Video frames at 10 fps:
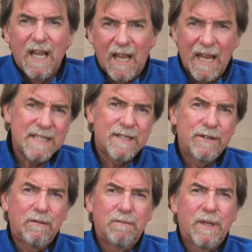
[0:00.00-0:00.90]
Last
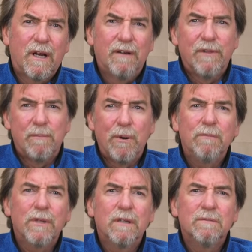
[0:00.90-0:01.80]
up of the
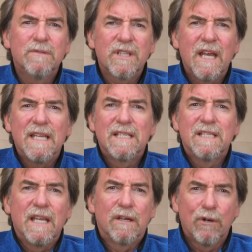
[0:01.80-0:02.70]
pump guns is
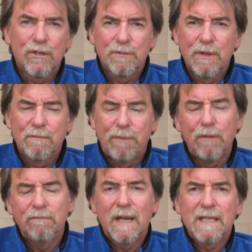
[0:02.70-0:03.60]
the Crosman
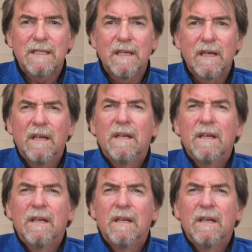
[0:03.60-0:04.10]
Pumpmaster